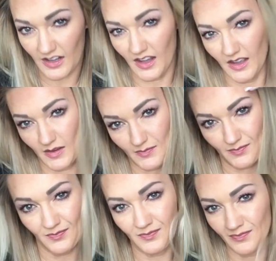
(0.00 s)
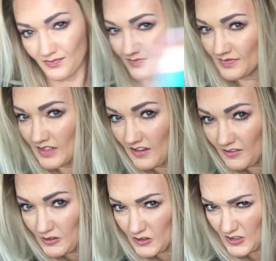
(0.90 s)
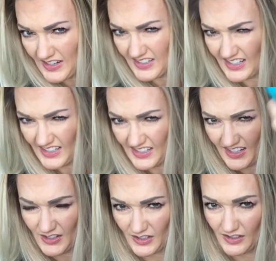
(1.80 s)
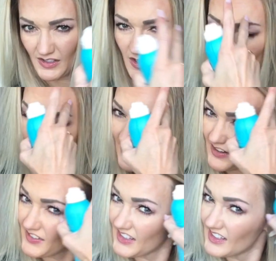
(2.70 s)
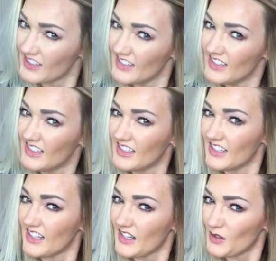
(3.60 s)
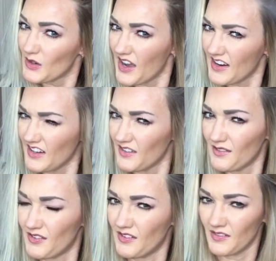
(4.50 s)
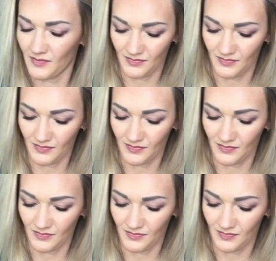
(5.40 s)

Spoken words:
if you're trying to get another use out of it, it'll kind of